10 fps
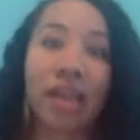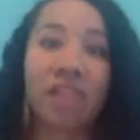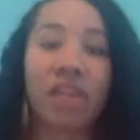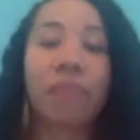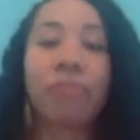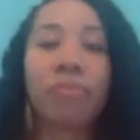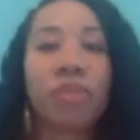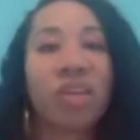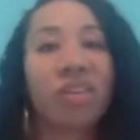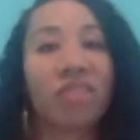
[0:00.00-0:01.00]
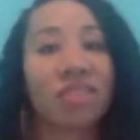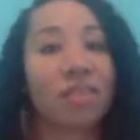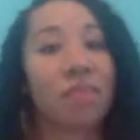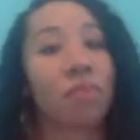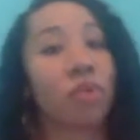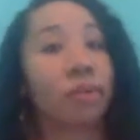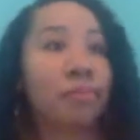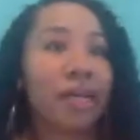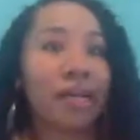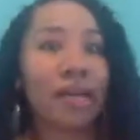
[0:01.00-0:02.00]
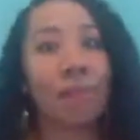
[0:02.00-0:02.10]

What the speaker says: if I'm looking for something more committed,